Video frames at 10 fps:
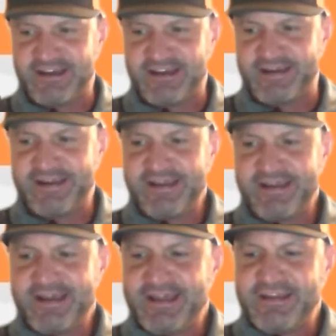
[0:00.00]
And
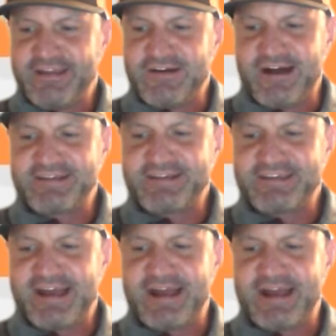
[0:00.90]
honestly,
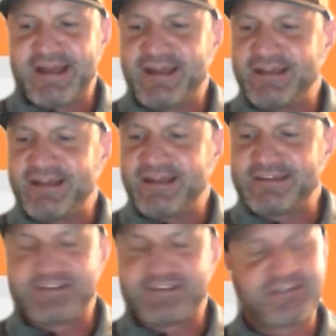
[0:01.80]

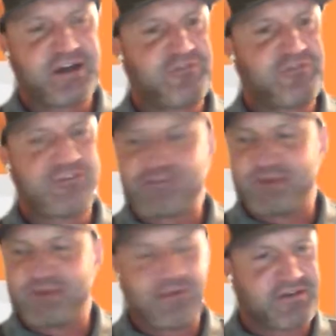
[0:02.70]
it's a tough one for
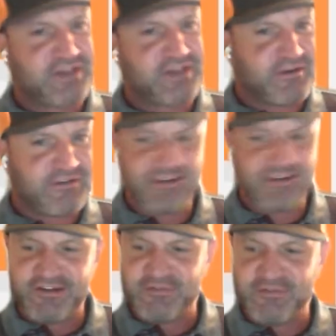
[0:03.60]
me, because I
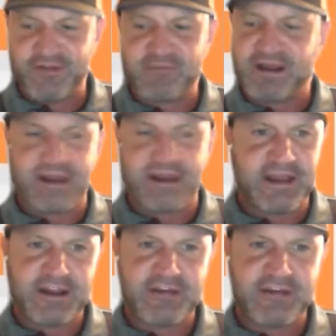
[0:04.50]
don't love being
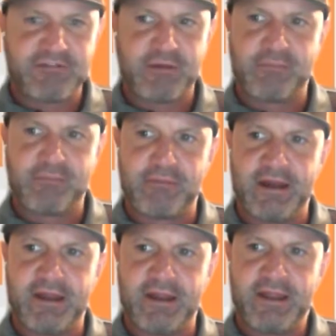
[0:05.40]
negative, but